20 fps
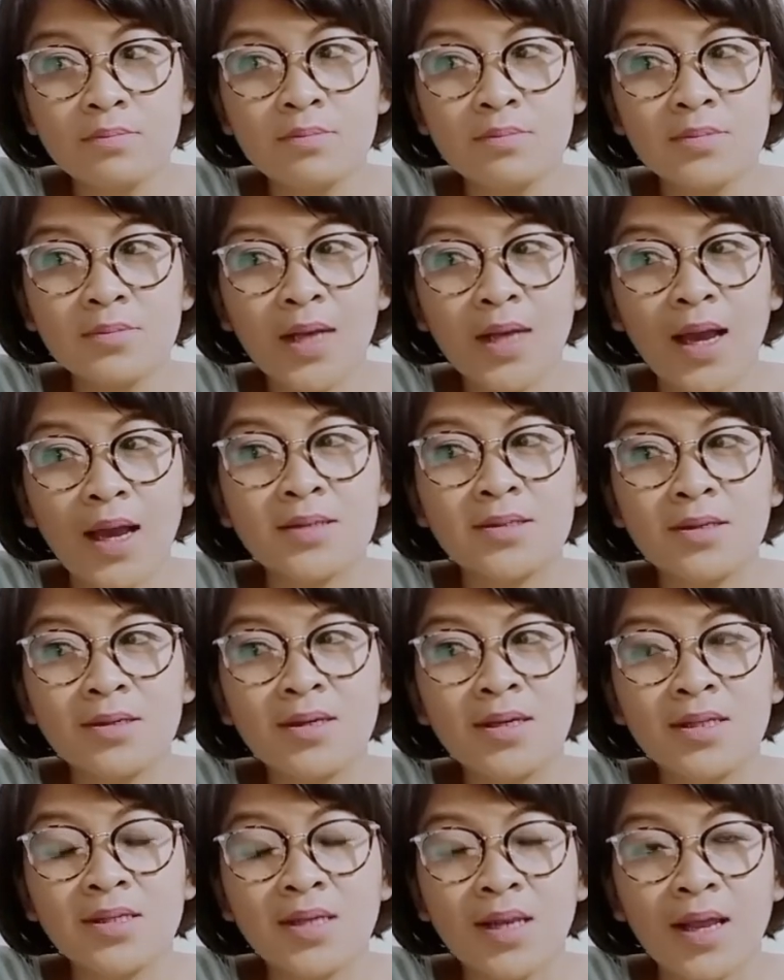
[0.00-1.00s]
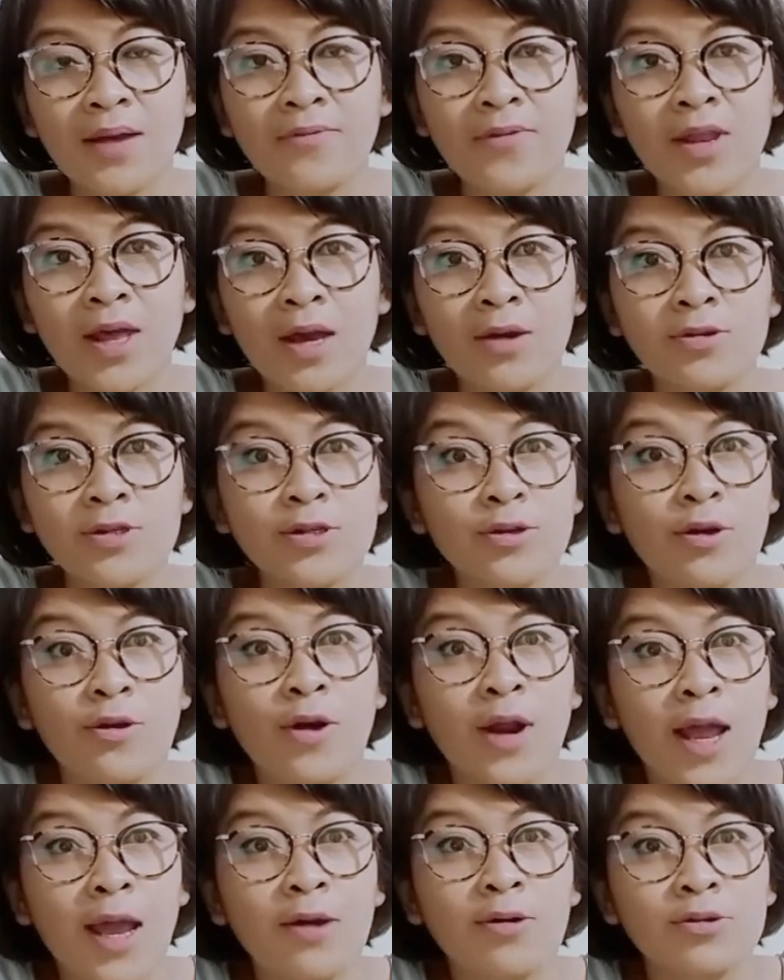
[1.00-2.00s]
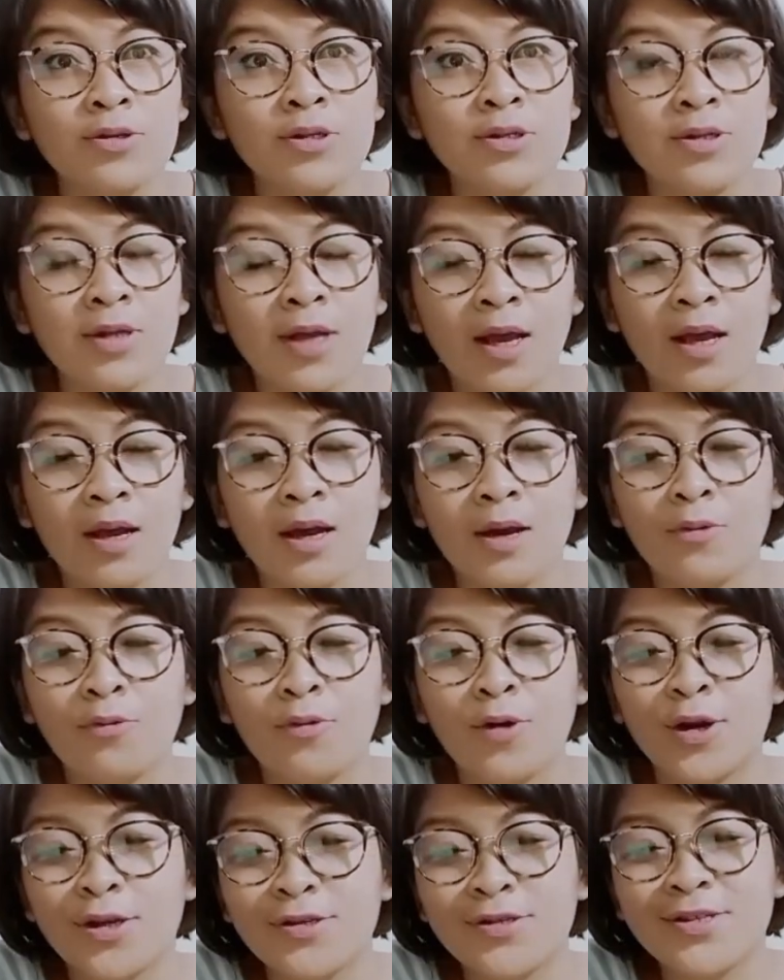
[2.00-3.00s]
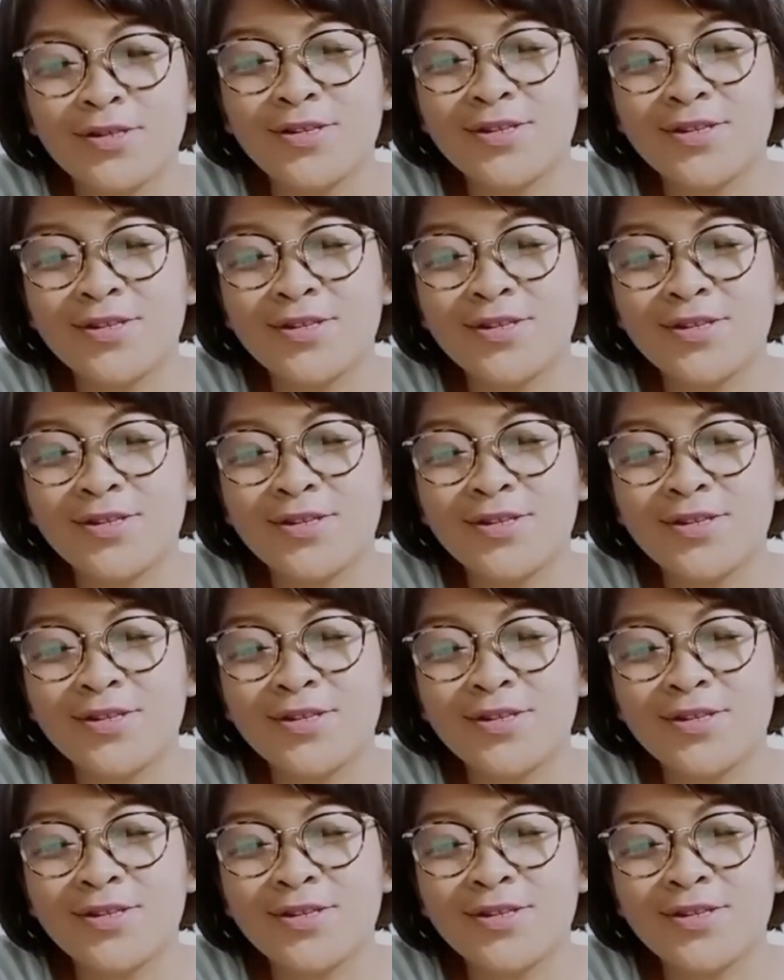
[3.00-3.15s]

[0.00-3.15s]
Actually, it's 11th house, your house, Aquarius.